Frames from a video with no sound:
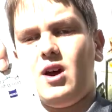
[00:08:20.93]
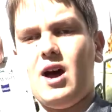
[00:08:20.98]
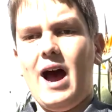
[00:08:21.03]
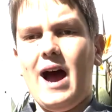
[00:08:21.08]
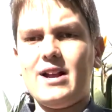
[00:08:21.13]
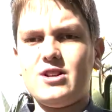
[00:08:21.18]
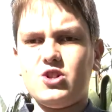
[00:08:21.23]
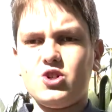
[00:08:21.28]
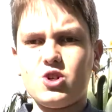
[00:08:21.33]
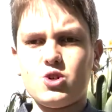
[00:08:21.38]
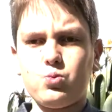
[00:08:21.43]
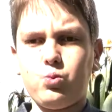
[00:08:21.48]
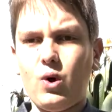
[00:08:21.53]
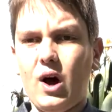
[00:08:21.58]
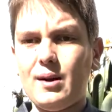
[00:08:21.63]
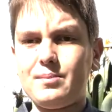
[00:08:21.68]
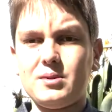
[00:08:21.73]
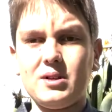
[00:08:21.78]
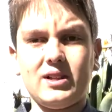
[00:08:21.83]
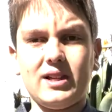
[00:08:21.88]
and you just
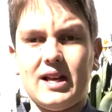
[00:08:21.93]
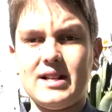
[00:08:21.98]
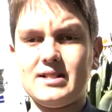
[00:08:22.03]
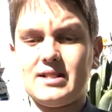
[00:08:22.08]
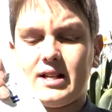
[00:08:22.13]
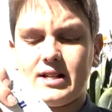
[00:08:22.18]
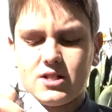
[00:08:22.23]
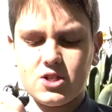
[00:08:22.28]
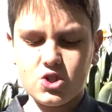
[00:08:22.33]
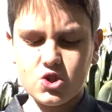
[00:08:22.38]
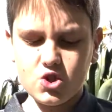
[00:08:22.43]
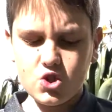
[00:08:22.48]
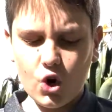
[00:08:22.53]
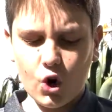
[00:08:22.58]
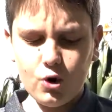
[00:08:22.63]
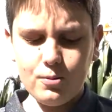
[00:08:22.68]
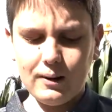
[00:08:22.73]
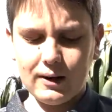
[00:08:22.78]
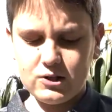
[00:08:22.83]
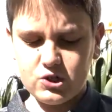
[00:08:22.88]
wipe your lens. It's
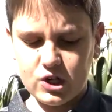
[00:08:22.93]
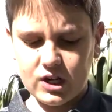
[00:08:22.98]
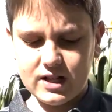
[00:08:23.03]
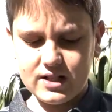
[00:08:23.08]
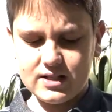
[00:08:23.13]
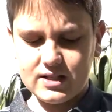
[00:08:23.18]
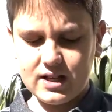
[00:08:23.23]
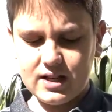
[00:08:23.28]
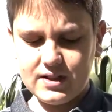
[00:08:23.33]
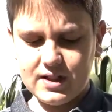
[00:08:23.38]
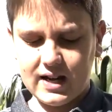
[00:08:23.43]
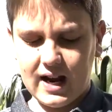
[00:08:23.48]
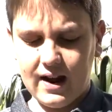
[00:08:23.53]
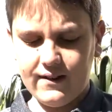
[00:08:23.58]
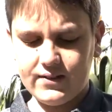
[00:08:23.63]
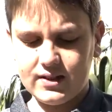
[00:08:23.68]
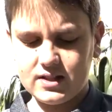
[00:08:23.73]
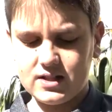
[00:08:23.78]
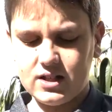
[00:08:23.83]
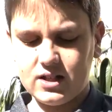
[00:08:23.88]
so much easier than
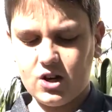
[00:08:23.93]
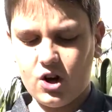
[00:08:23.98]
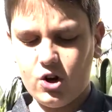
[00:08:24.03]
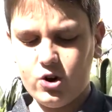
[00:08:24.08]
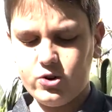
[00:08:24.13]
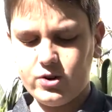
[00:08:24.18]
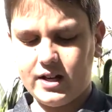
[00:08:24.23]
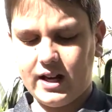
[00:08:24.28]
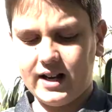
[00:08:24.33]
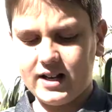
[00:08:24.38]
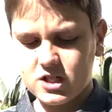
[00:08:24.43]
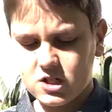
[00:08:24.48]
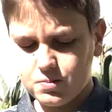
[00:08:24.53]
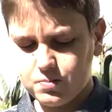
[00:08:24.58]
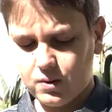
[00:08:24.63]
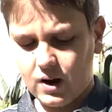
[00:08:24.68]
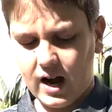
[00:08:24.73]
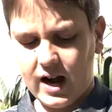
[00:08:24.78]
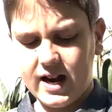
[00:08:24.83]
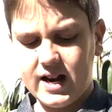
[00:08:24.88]
having to go get a
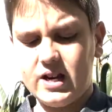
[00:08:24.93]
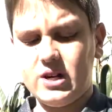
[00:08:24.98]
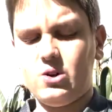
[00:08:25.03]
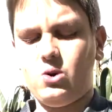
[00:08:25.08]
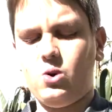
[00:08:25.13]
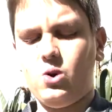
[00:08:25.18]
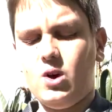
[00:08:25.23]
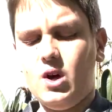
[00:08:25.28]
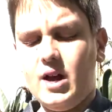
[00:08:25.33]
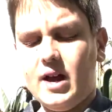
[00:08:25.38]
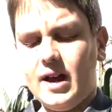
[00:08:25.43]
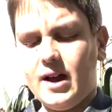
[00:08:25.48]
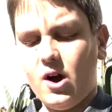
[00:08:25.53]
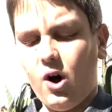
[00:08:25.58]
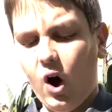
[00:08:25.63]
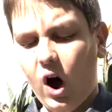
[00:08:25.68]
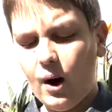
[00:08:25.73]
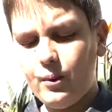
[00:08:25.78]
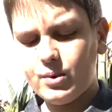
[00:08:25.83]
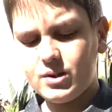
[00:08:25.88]
spray. Or
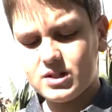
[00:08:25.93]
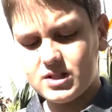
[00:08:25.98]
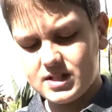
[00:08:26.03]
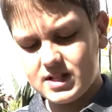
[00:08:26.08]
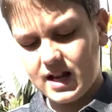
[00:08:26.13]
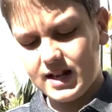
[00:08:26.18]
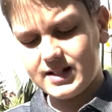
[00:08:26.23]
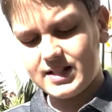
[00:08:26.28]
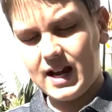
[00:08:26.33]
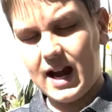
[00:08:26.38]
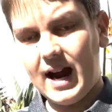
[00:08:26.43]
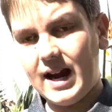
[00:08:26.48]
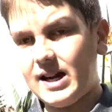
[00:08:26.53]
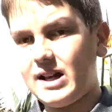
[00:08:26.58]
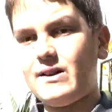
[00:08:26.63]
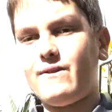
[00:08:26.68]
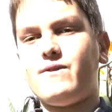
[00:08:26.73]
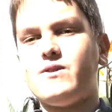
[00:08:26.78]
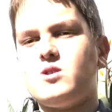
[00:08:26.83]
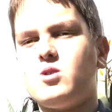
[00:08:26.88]
I would say to
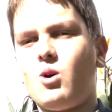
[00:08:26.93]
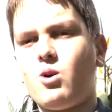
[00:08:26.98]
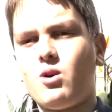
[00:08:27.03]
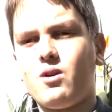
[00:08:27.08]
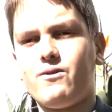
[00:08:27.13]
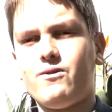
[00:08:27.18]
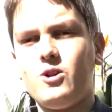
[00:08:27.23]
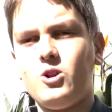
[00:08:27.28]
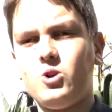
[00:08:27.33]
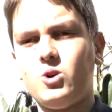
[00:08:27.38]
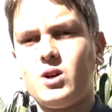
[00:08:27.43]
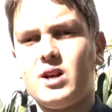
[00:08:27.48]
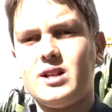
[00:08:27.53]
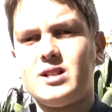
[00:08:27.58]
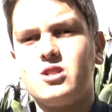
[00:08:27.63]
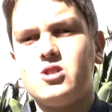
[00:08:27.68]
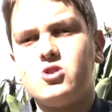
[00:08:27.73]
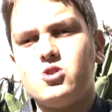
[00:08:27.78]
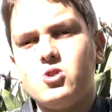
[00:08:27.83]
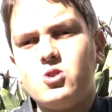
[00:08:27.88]
any photographer
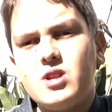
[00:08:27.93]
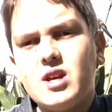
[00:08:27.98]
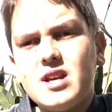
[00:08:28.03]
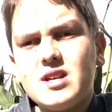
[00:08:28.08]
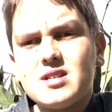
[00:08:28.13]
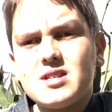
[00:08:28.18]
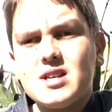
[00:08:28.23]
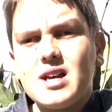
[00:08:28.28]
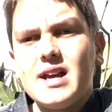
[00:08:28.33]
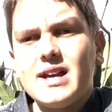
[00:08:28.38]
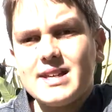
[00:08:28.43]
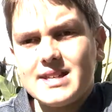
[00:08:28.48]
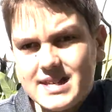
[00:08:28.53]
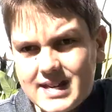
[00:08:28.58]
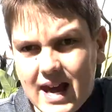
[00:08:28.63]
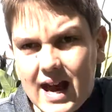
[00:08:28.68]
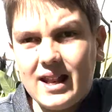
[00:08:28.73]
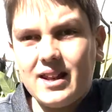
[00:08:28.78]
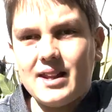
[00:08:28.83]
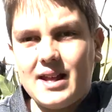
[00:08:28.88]
looking to do this,
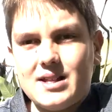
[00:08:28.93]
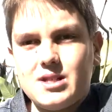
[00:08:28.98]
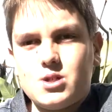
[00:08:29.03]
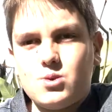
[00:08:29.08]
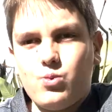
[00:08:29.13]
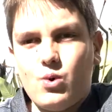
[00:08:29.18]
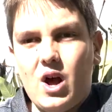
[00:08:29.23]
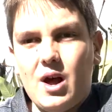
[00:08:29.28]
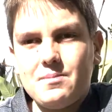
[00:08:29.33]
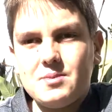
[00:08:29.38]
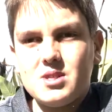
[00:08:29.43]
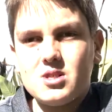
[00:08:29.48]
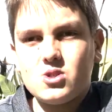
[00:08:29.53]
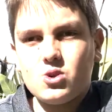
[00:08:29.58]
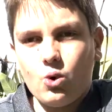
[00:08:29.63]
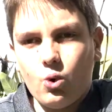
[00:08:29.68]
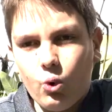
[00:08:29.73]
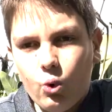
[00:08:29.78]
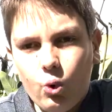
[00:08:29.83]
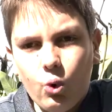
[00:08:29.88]
get lens wipes. It's
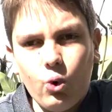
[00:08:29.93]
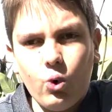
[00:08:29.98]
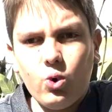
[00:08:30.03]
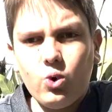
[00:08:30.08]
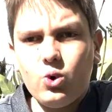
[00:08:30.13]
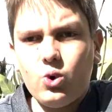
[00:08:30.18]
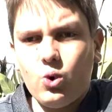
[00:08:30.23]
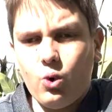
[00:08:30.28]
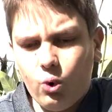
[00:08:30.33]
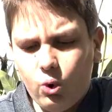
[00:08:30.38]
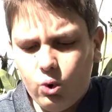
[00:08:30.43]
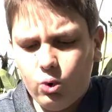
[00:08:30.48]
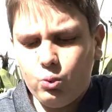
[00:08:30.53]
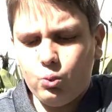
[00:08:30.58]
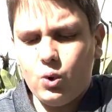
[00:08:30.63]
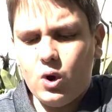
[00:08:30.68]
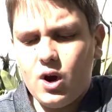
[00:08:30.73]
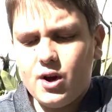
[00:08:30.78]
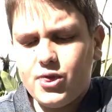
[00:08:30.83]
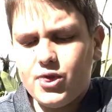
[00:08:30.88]
all
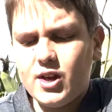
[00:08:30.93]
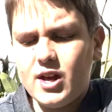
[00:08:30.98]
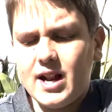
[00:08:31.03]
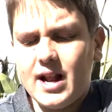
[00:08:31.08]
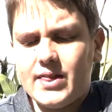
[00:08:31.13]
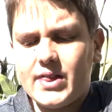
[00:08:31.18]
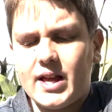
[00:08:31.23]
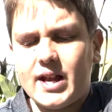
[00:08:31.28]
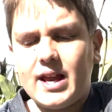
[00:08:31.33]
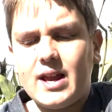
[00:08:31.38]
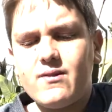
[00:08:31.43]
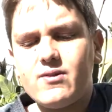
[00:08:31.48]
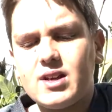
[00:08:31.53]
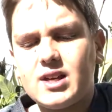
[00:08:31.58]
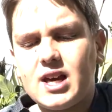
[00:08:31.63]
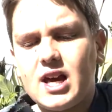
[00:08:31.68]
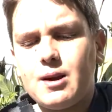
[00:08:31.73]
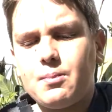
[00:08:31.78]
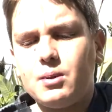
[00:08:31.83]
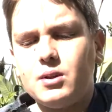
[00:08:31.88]
worth it. And then even
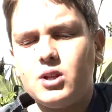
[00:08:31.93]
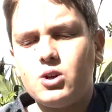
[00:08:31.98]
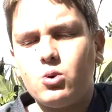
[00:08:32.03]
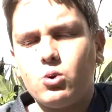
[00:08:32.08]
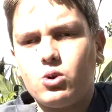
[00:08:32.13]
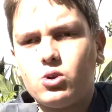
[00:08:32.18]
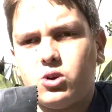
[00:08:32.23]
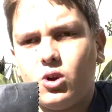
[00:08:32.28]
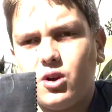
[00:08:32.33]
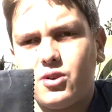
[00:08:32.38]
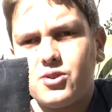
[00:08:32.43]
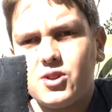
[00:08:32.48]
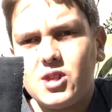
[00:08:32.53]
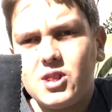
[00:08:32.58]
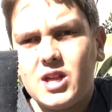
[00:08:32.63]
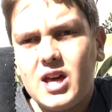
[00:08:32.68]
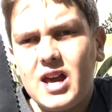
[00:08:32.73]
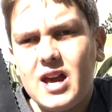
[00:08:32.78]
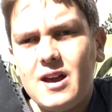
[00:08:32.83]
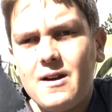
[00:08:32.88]
keep a little cloth
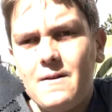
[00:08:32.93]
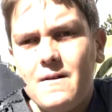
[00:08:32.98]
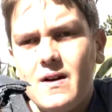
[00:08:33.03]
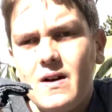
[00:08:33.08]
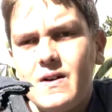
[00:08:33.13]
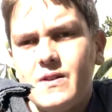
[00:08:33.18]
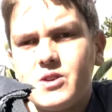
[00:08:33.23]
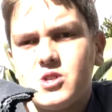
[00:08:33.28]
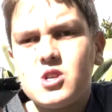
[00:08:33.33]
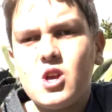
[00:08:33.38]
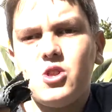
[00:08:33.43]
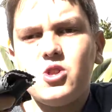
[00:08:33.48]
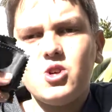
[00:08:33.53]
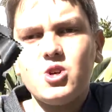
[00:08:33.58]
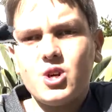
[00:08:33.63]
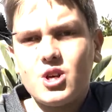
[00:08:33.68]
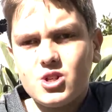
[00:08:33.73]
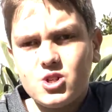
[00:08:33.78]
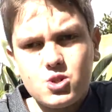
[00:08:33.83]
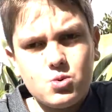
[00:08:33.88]
in there, so that
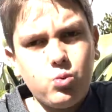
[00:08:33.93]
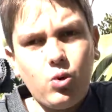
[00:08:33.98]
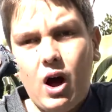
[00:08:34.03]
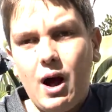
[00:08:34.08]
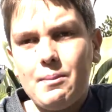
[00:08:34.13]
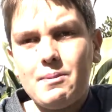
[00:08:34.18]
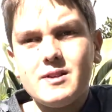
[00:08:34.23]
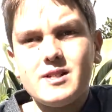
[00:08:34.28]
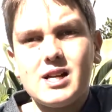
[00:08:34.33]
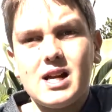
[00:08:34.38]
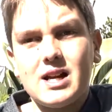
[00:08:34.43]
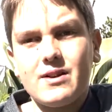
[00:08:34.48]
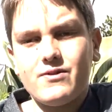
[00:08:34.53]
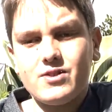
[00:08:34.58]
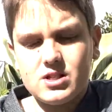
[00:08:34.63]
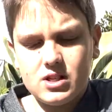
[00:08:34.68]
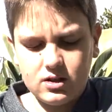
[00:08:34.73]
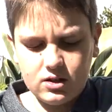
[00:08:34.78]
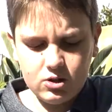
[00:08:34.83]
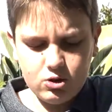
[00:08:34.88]
you can just wipe it down if
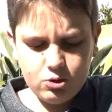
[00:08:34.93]
it's a